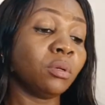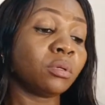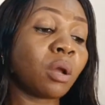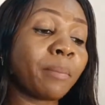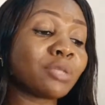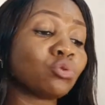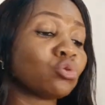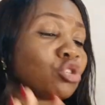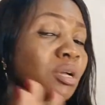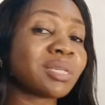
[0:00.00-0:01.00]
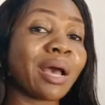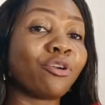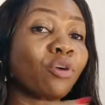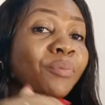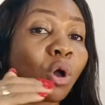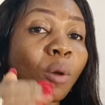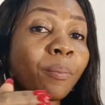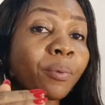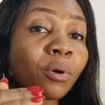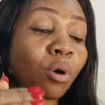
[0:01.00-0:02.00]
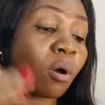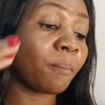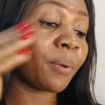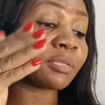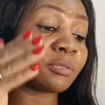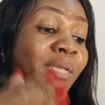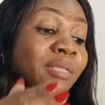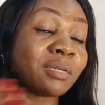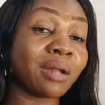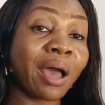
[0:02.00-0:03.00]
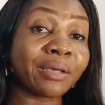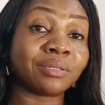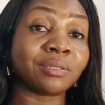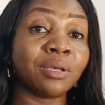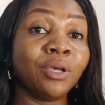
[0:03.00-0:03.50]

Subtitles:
Number two, trust cannot be compartmentalized.